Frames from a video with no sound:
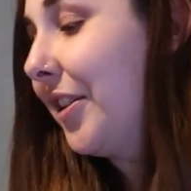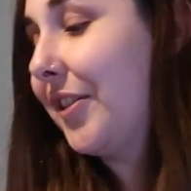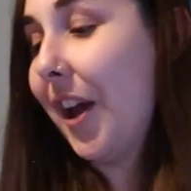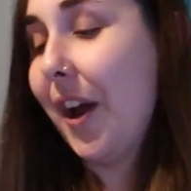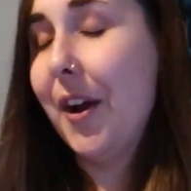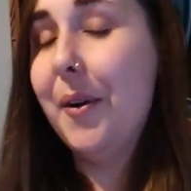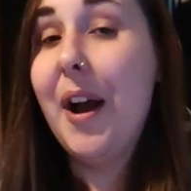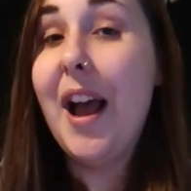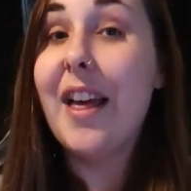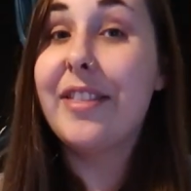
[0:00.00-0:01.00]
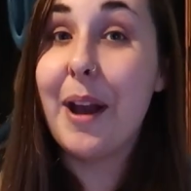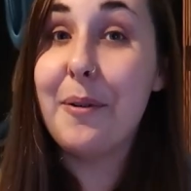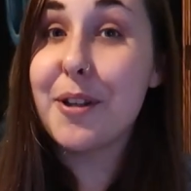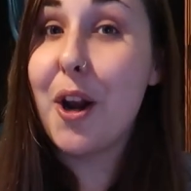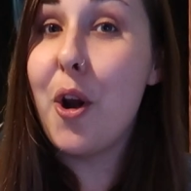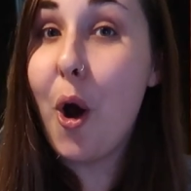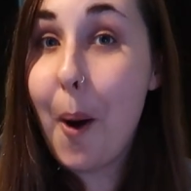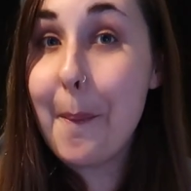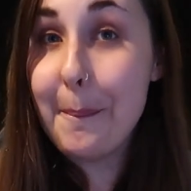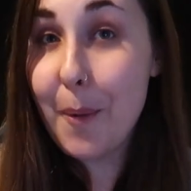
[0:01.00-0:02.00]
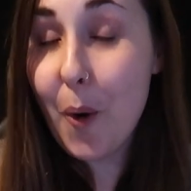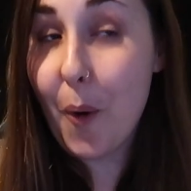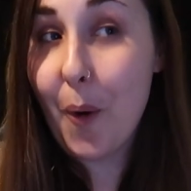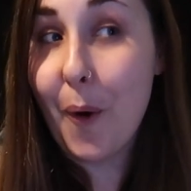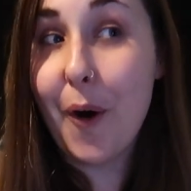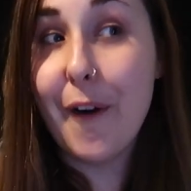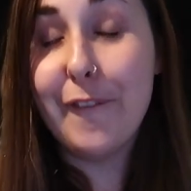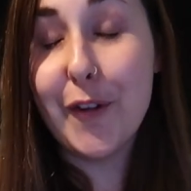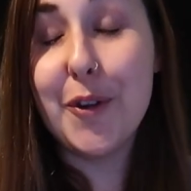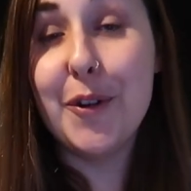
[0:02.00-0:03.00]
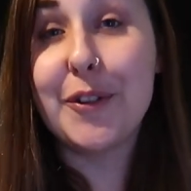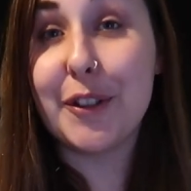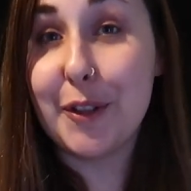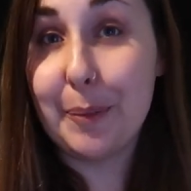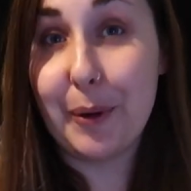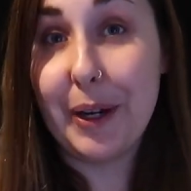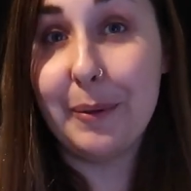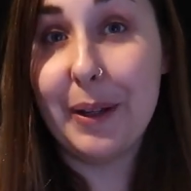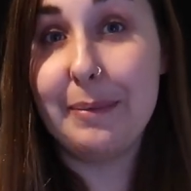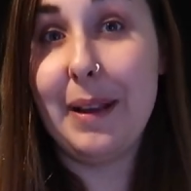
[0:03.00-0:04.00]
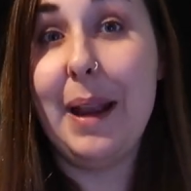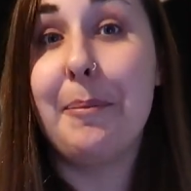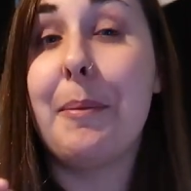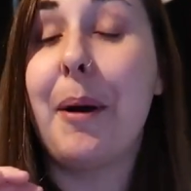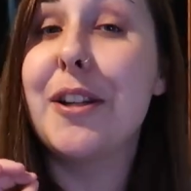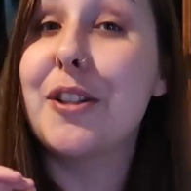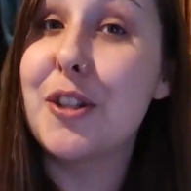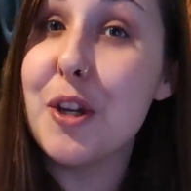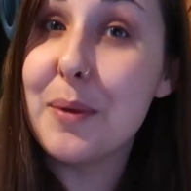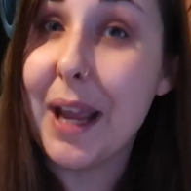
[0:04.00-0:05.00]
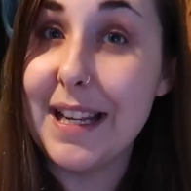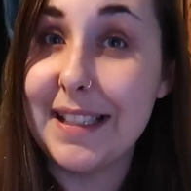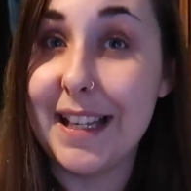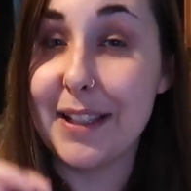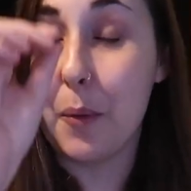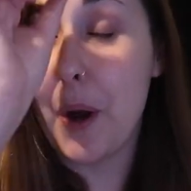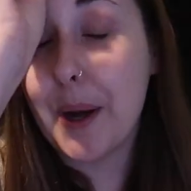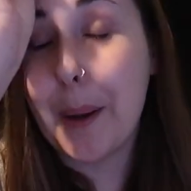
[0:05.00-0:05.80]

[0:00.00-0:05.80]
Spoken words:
So there was a lot more food to bring with me, but my suitcases were